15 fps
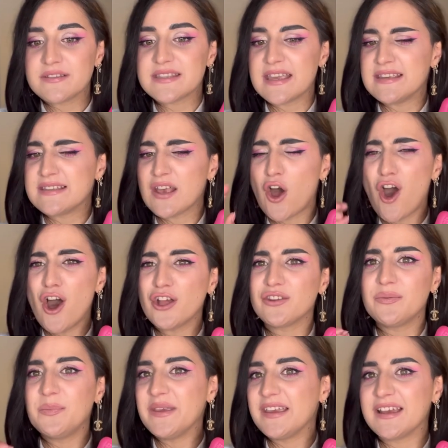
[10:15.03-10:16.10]
that is
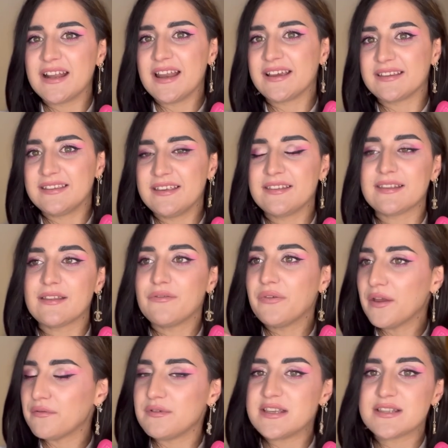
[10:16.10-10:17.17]
hot pink like this and
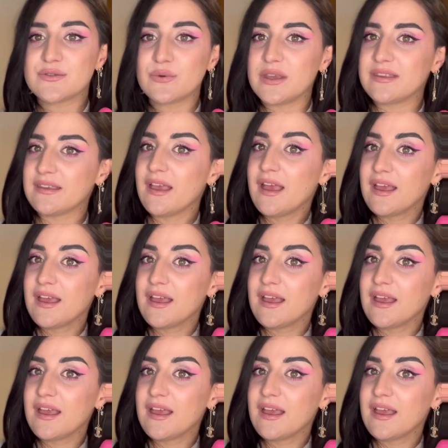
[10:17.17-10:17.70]
very sweet